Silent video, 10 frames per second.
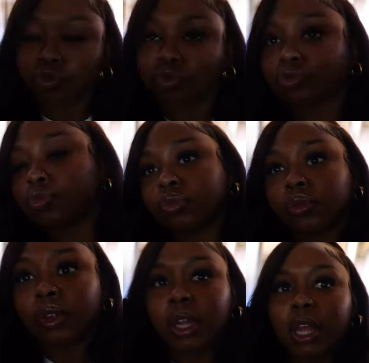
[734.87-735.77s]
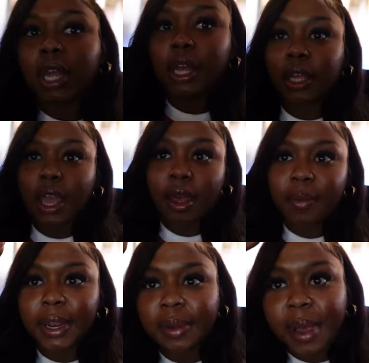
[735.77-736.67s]
Yeah, I
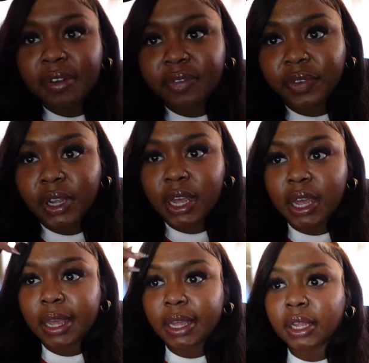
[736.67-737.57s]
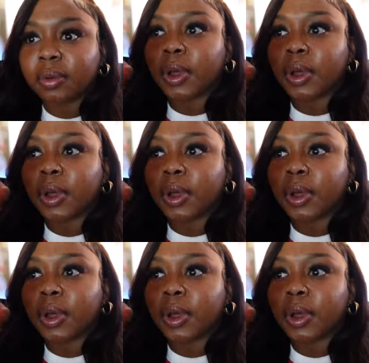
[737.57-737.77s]
waiting on my friend.